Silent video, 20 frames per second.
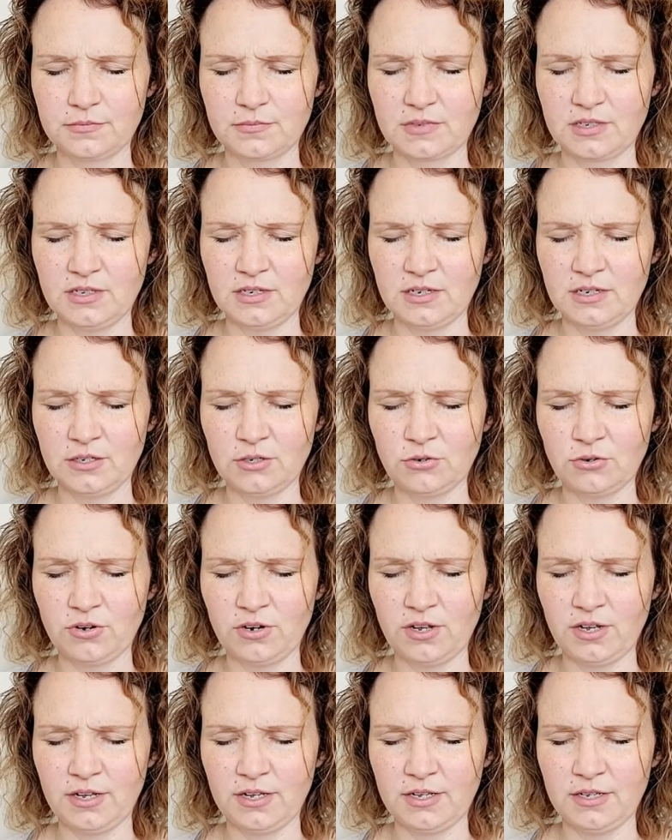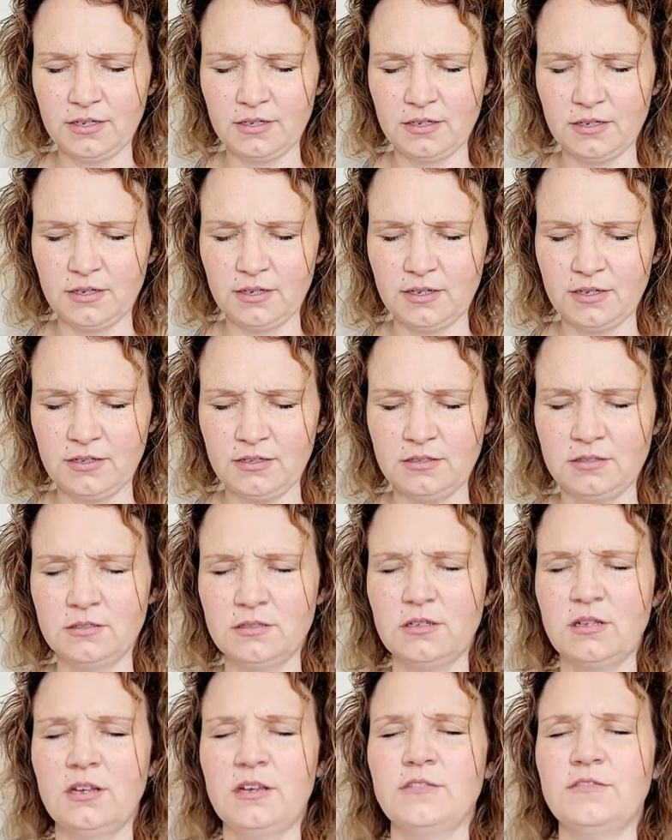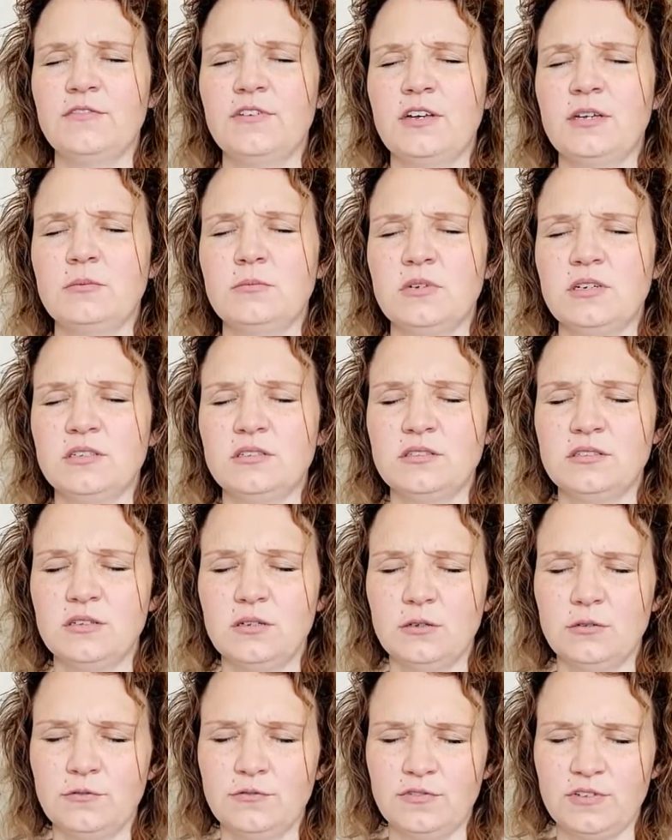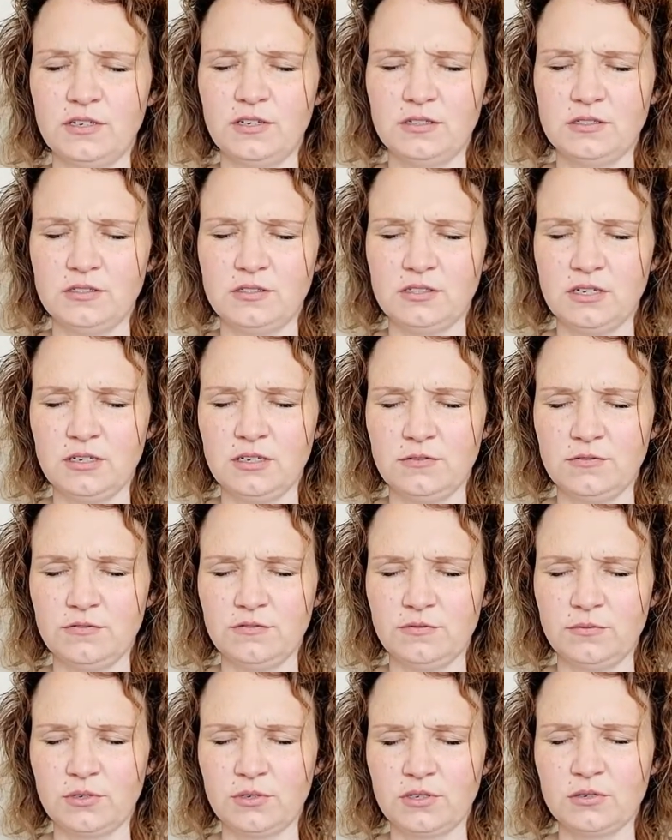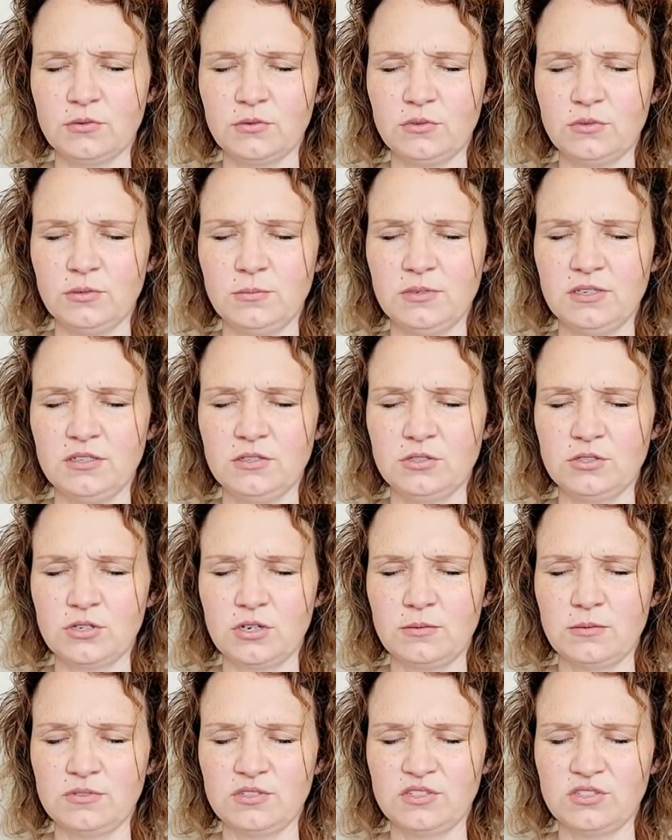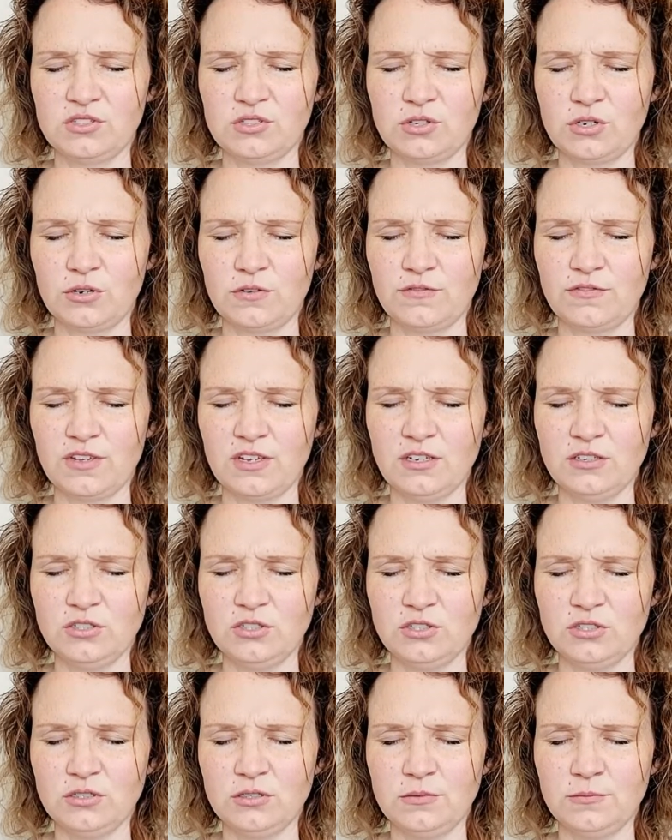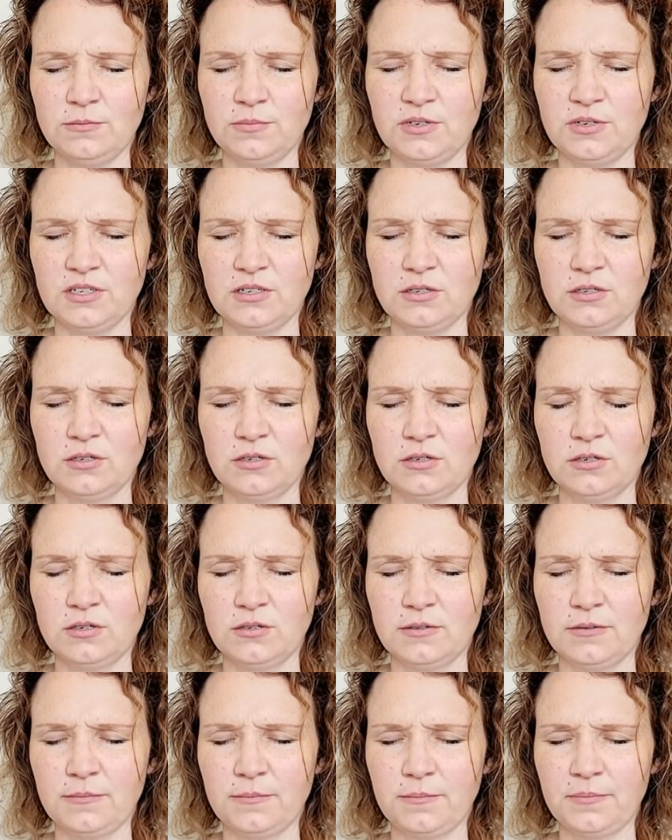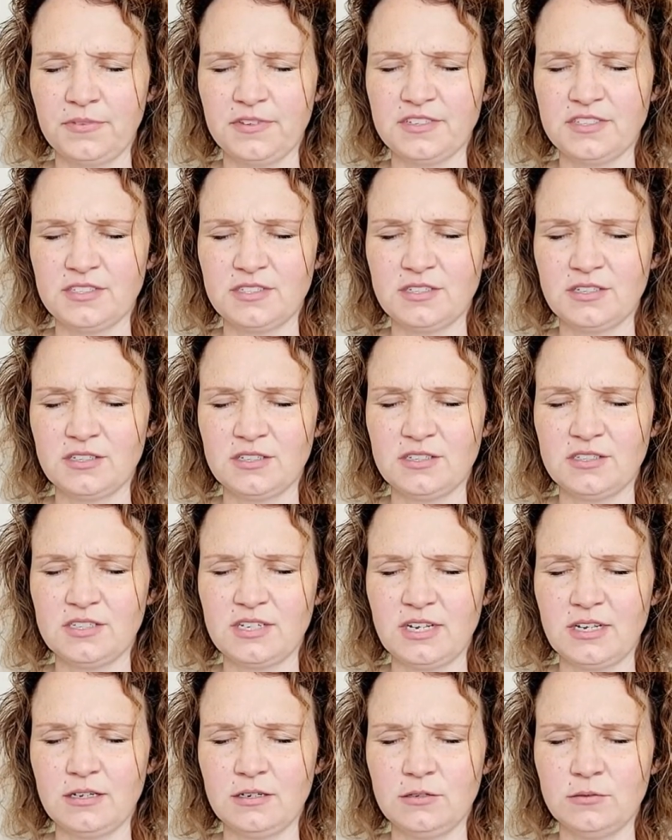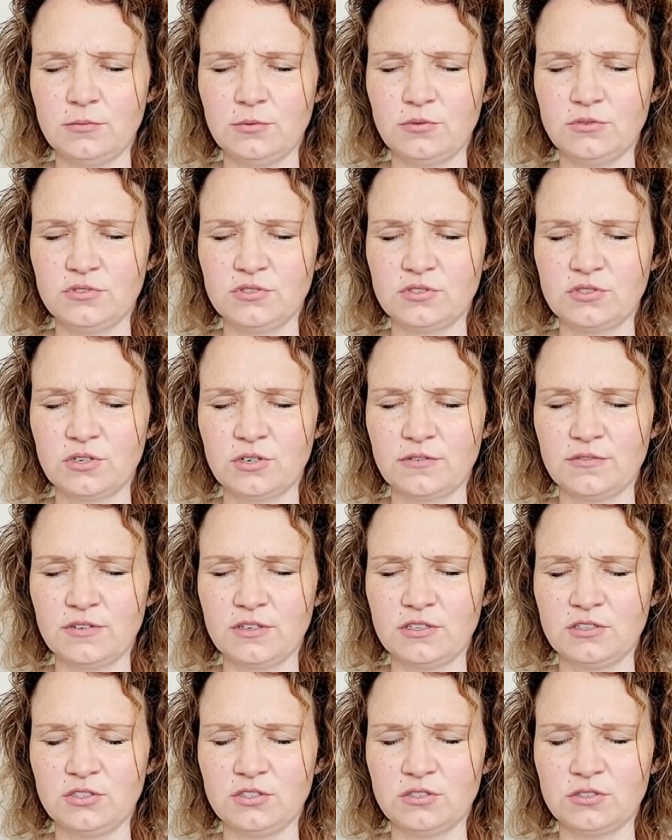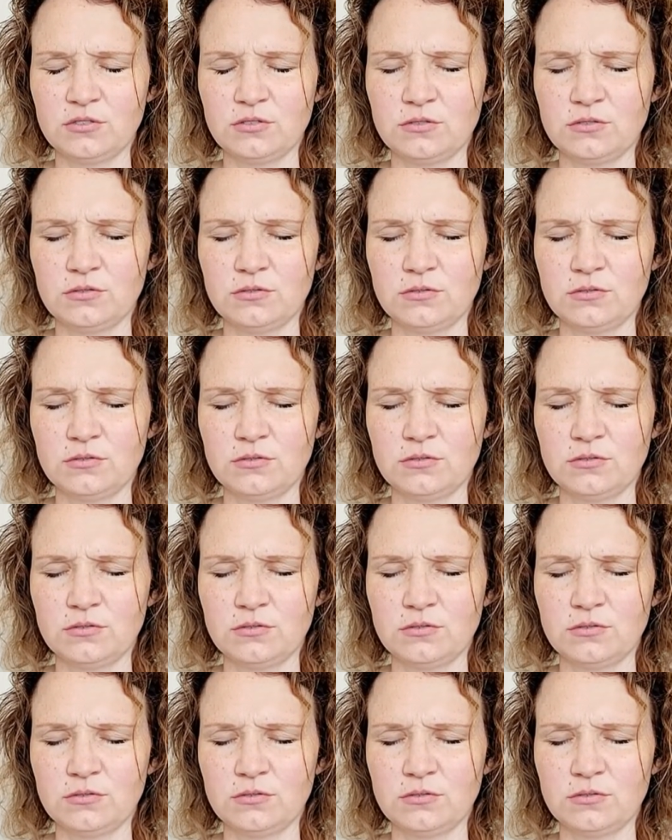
and I cry, and I find myself in a state of what could only be described as starvation, but sustainable starvation.